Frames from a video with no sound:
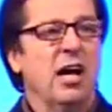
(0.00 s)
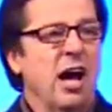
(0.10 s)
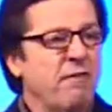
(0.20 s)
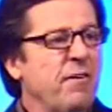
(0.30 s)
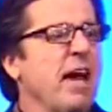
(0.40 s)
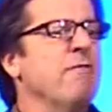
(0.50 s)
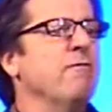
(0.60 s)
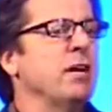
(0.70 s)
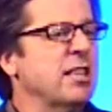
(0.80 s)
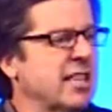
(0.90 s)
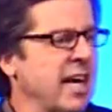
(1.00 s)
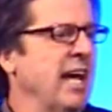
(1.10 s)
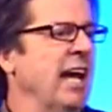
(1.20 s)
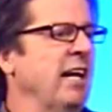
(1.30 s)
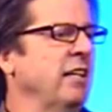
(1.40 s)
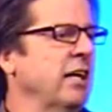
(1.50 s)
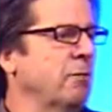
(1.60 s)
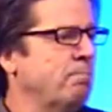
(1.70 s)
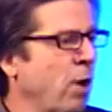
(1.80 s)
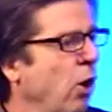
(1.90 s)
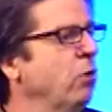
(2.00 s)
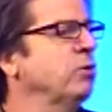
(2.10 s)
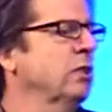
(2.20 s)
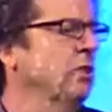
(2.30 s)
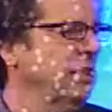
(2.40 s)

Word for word: of everything that opposes